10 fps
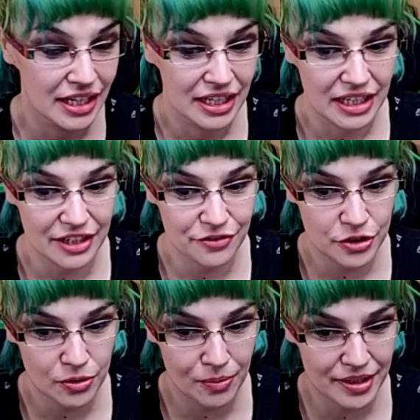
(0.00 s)
If you
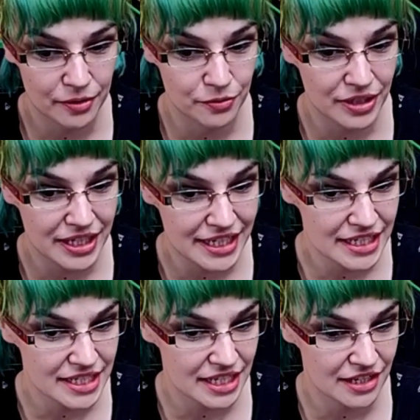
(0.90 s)
don't want to
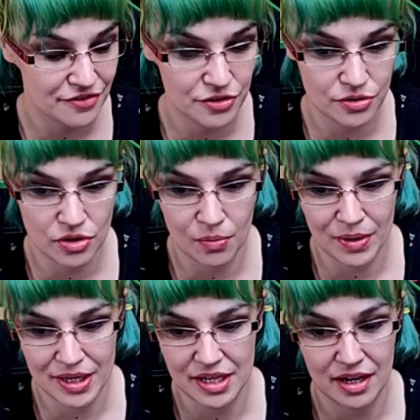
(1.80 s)
raid, if you don't
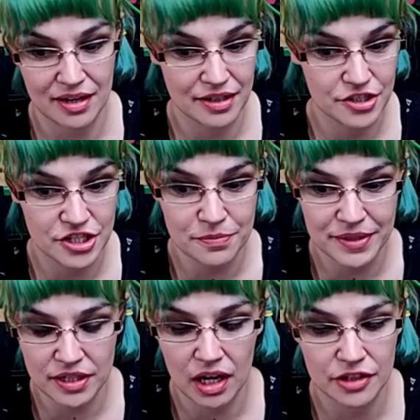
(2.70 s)
want to
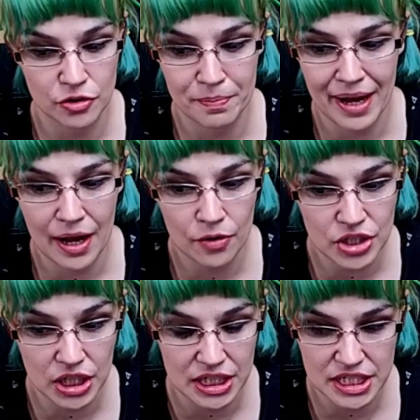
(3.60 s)
achievement hunt or mount
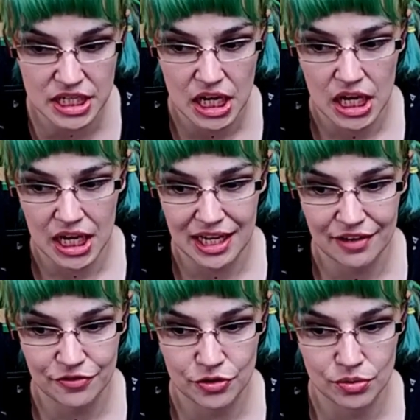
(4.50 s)
hunt,
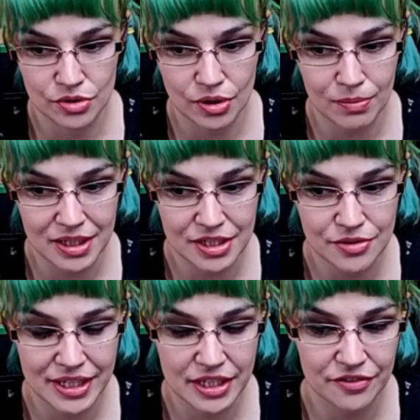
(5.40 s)
if you don't want to do
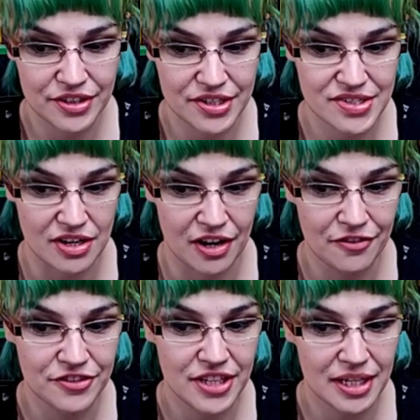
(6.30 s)
any of this stuff,
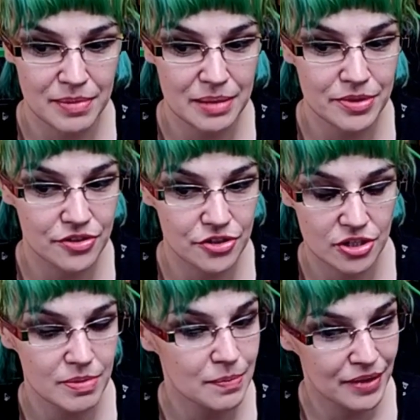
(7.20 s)
then maybe you
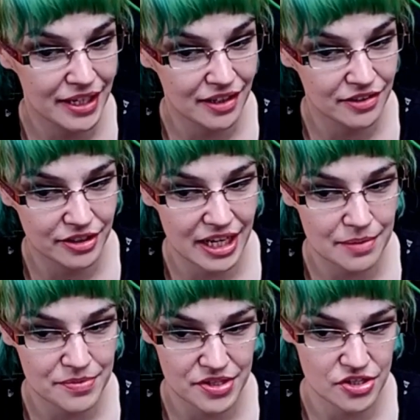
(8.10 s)
should be playing other
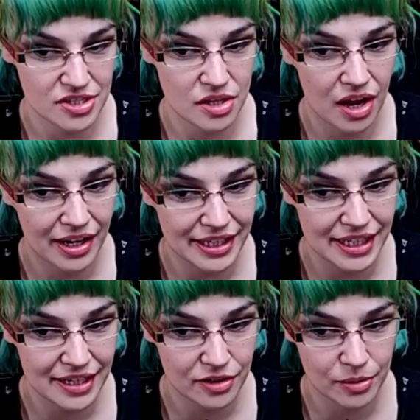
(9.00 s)
games and just logging
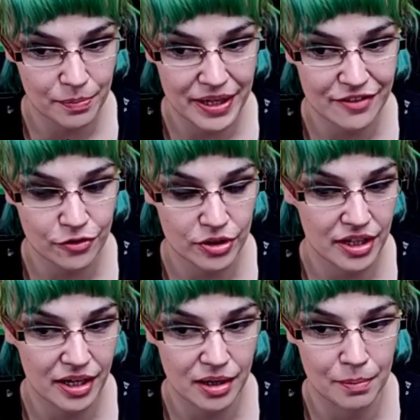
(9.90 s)
in or paying for
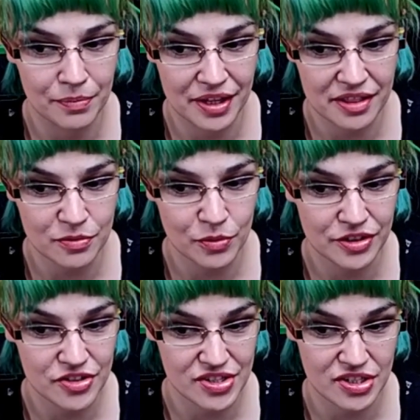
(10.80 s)
like a month when
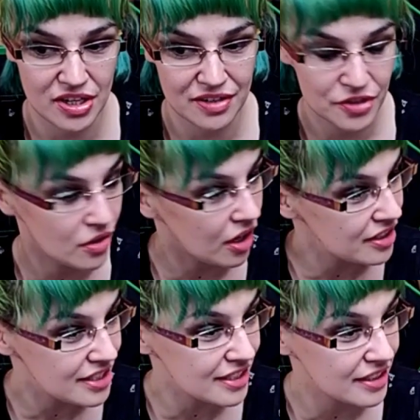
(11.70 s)
there's a ton of new
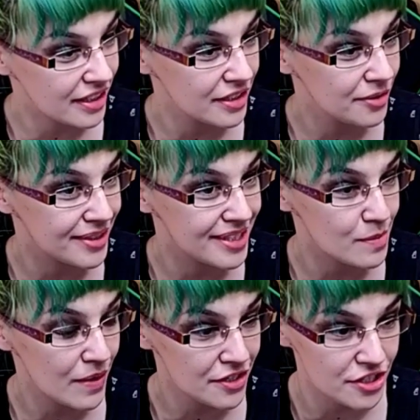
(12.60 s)
content, like a new
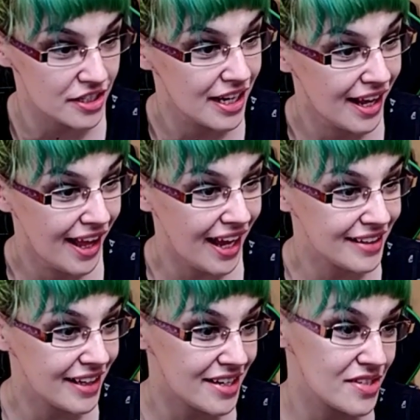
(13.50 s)
expansion. And
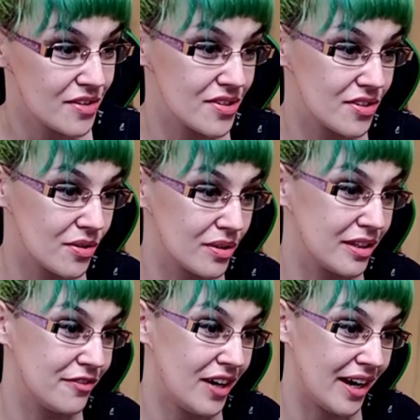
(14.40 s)
that is also
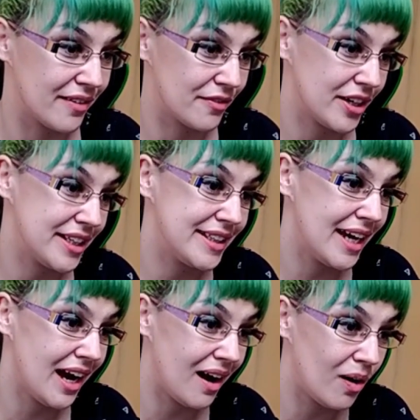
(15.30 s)
totally fine. Right
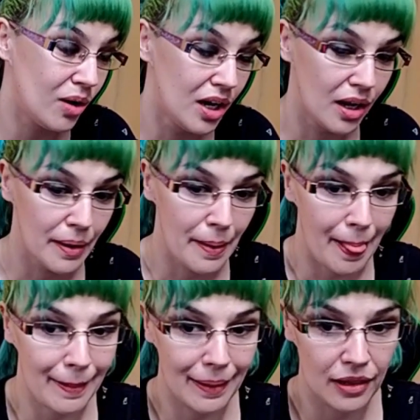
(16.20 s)
now,
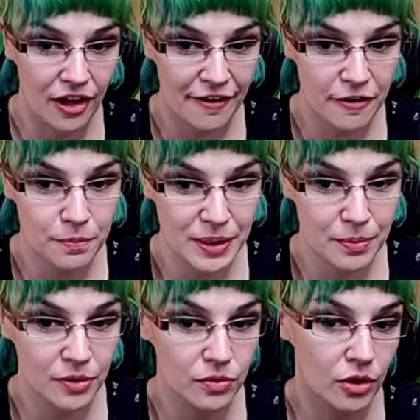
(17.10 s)
a lot of
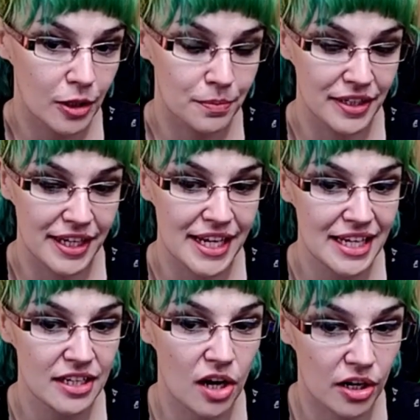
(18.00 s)
people who are
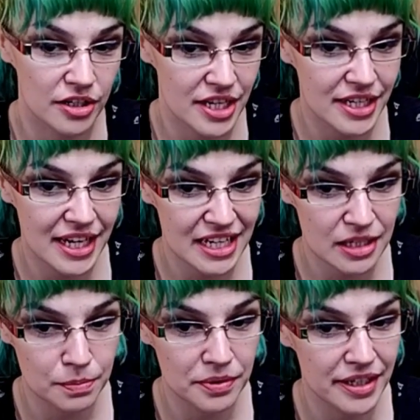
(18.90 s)
playing are
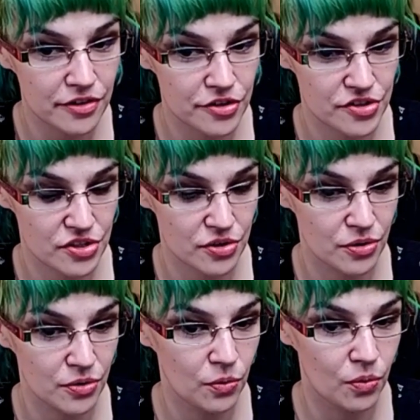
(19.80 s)
dedicated players
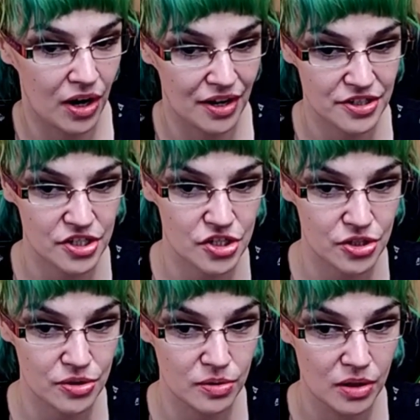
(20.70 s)
who want
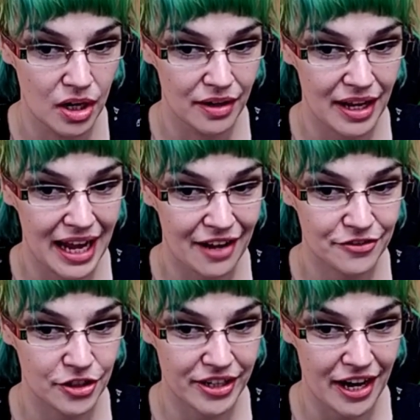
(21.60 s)
to have
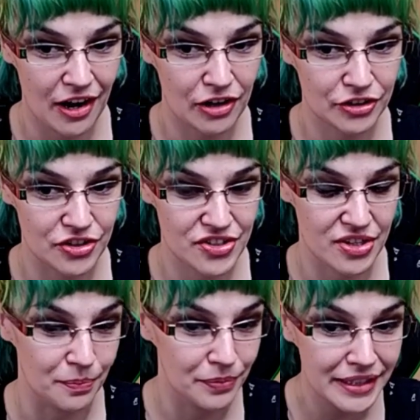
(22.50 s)
their characters
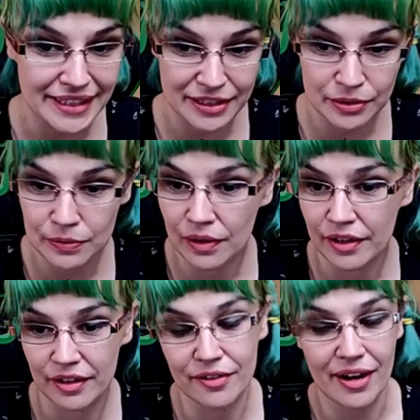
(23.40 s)
complete, who
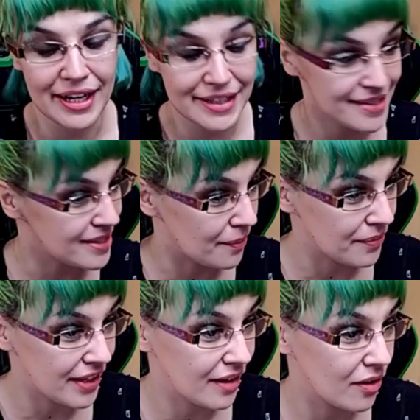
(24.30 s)
are grinding
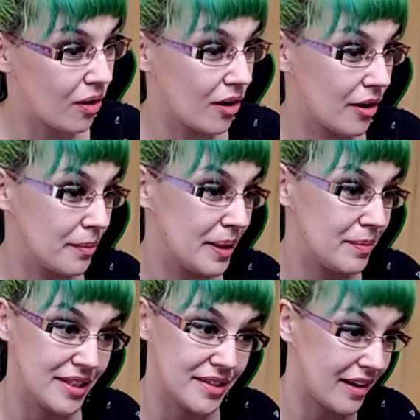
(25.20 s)
something, or
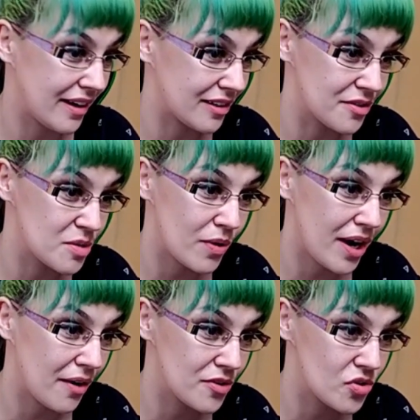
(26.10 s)
maybe, I don't know,
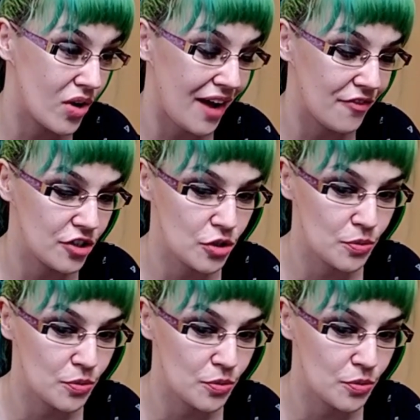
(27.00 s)
sprouts who haven't